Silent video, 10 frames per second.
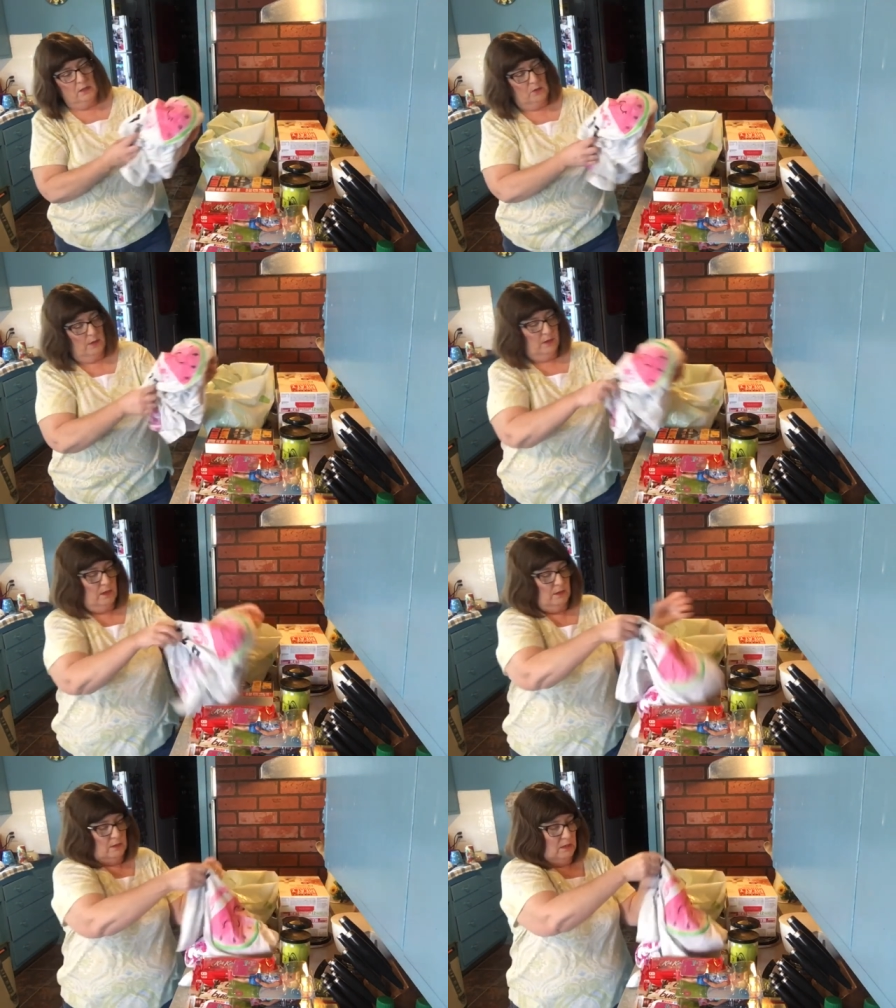So I
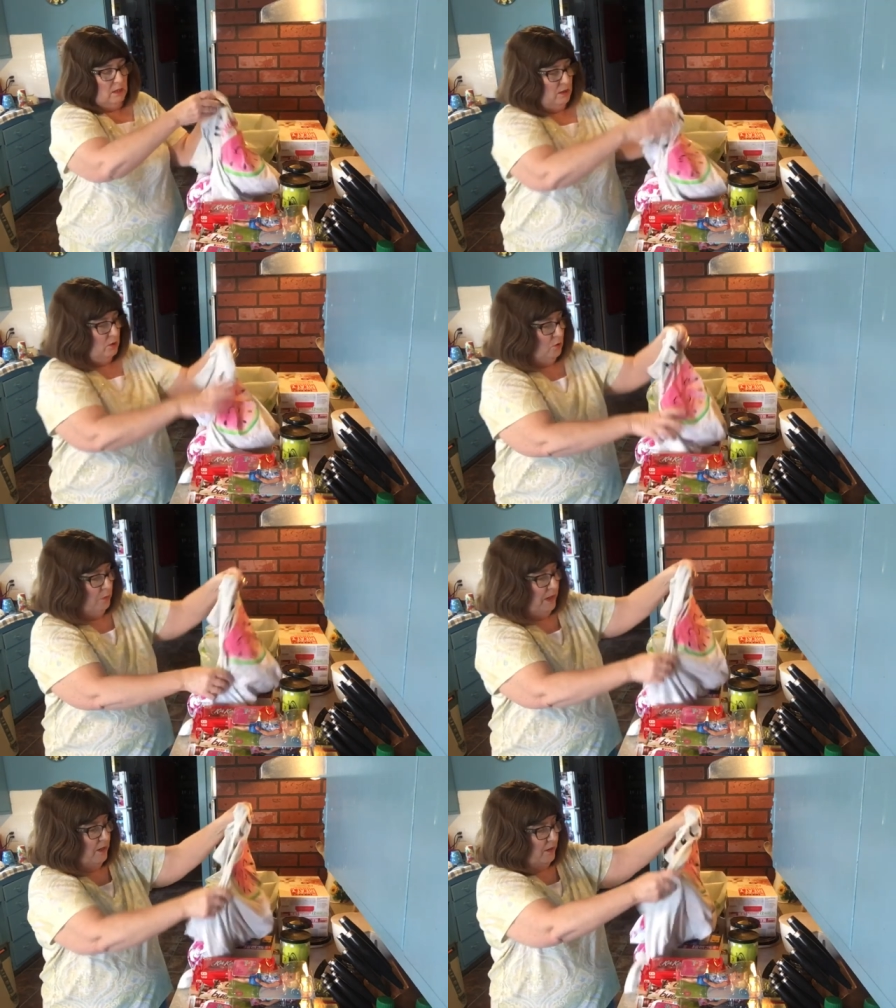got two
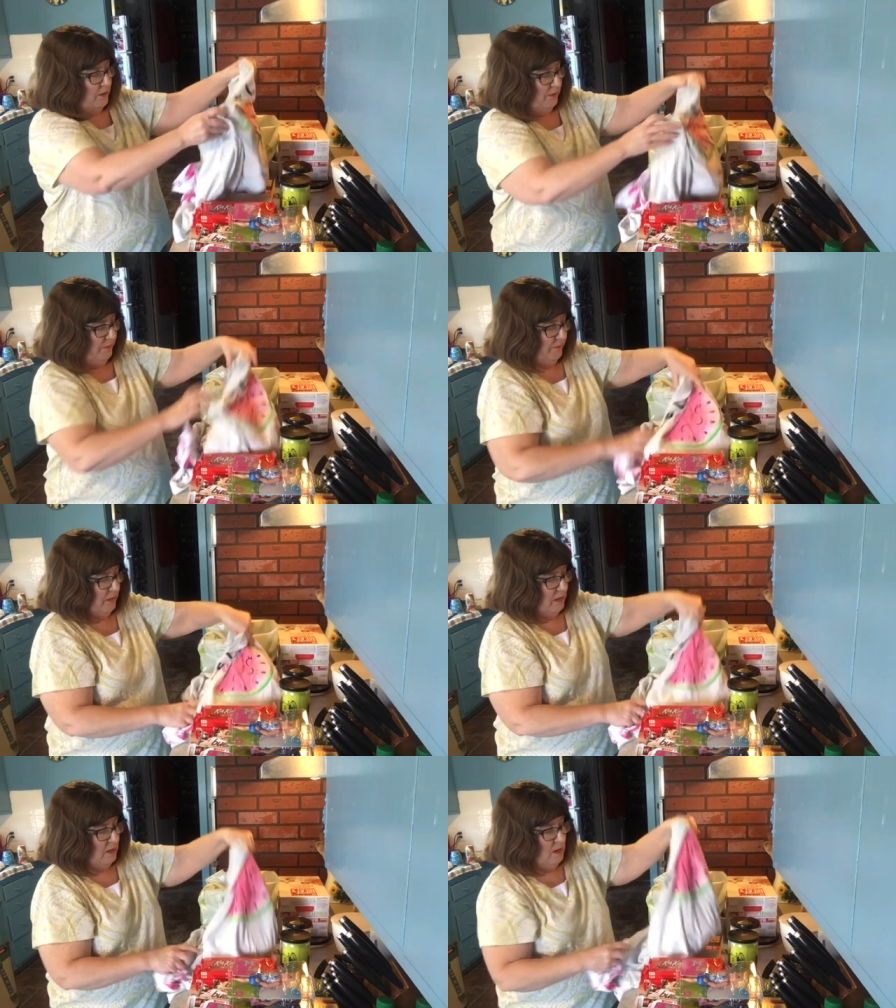pair.
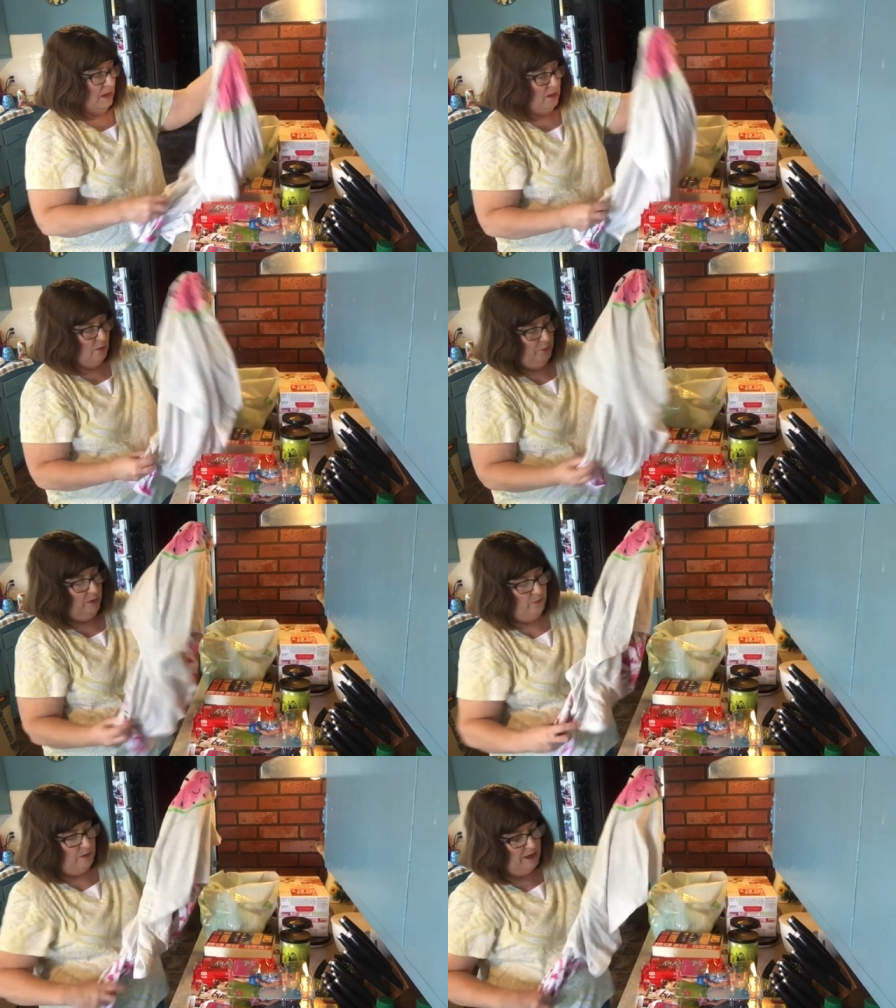And I'll put
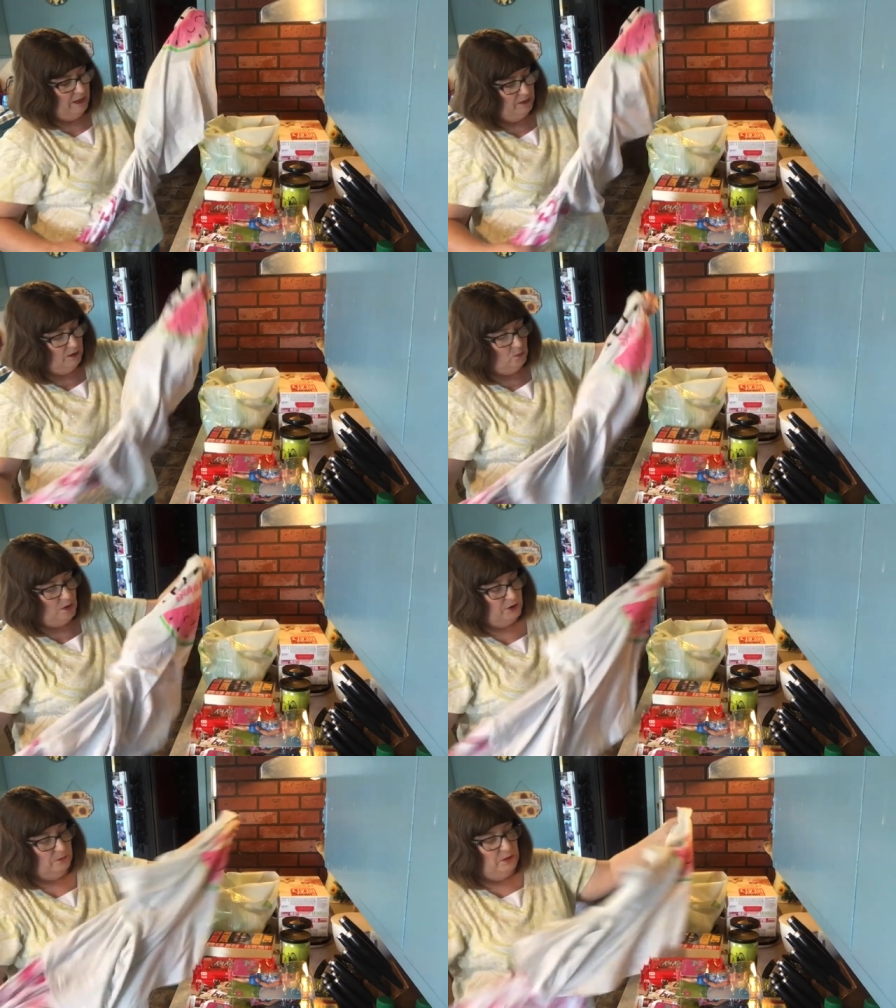them right into the
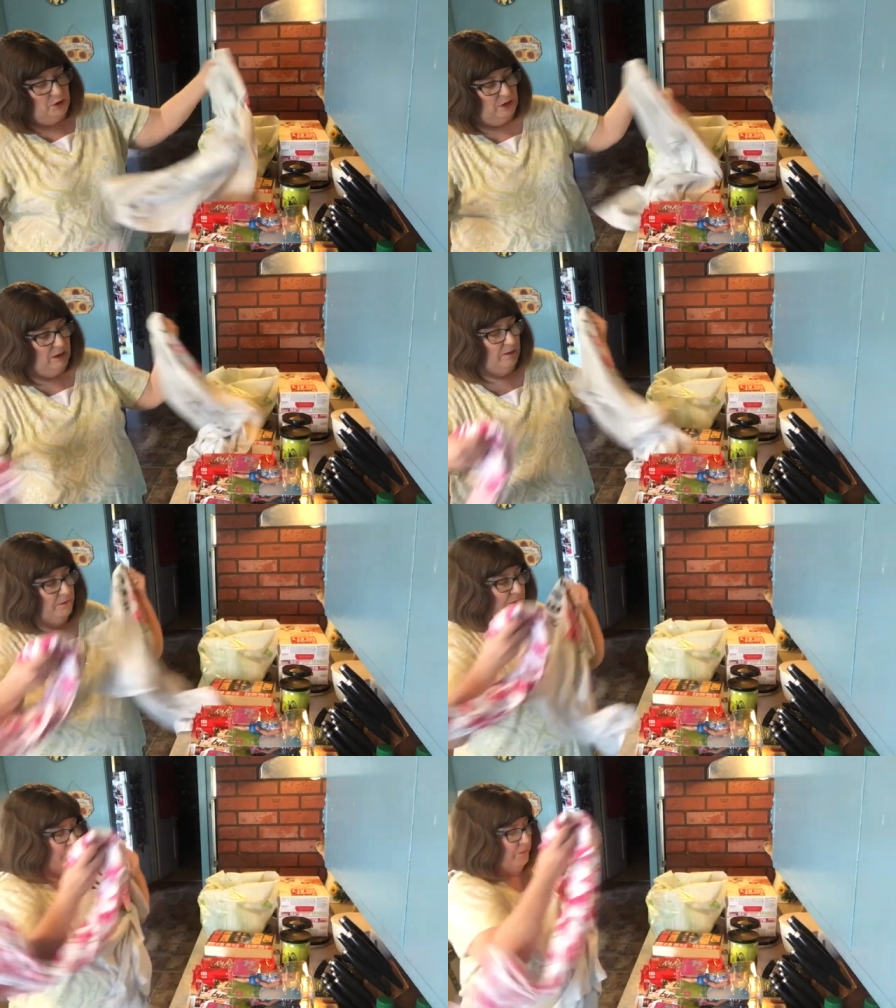washing machine.
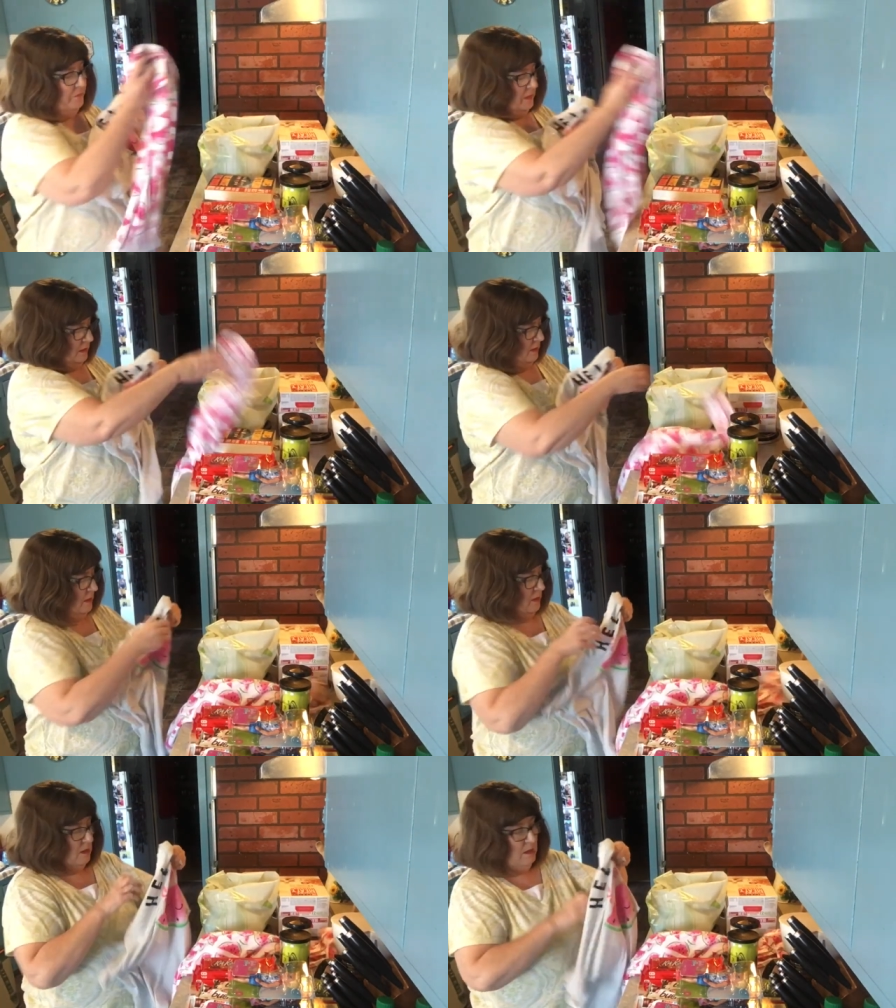
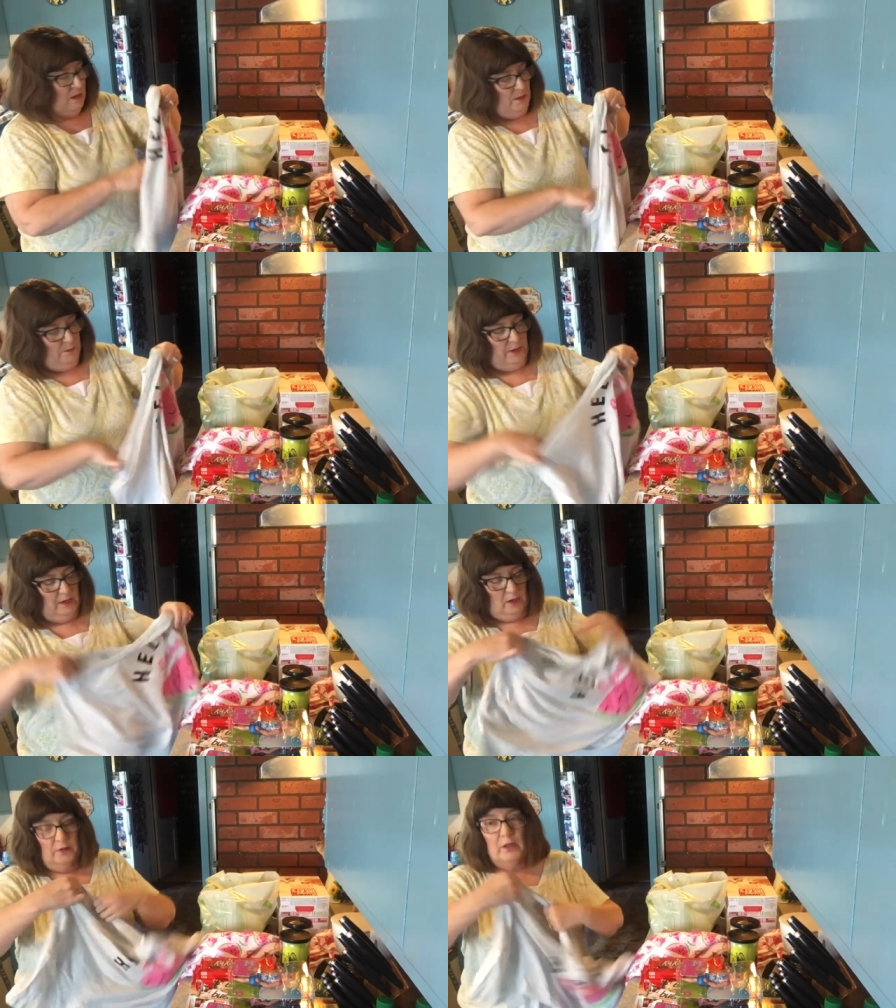But
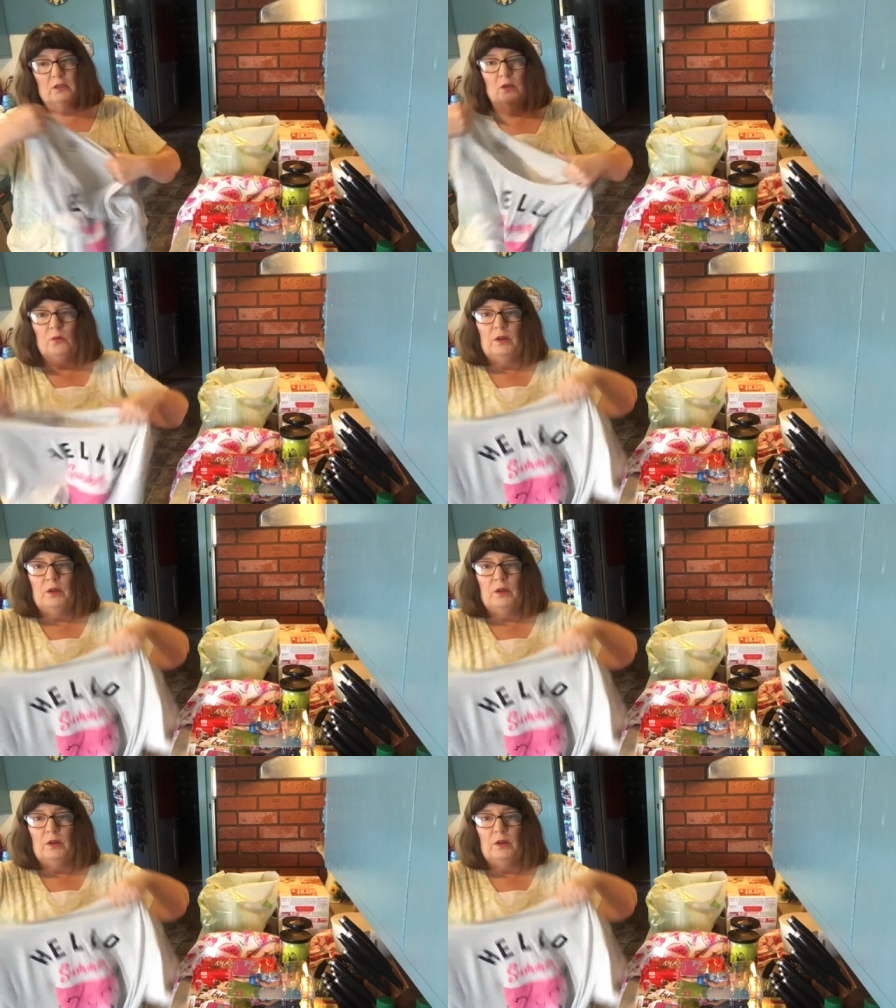aren't they so